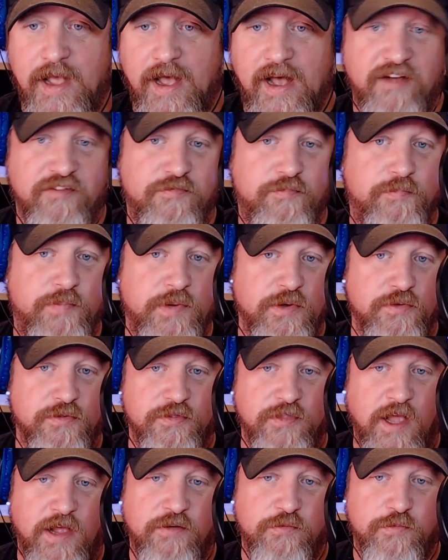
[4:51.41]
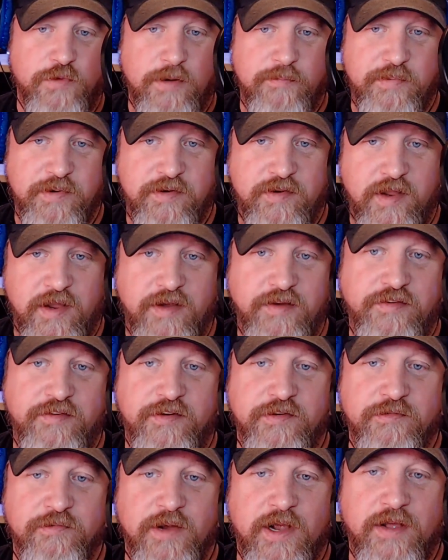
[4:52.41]
I've built that
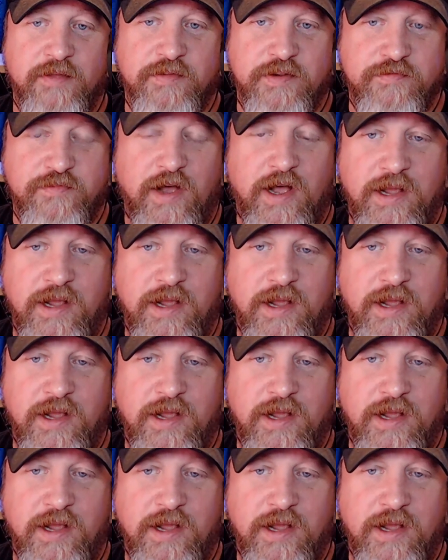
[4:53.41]
reputation around that if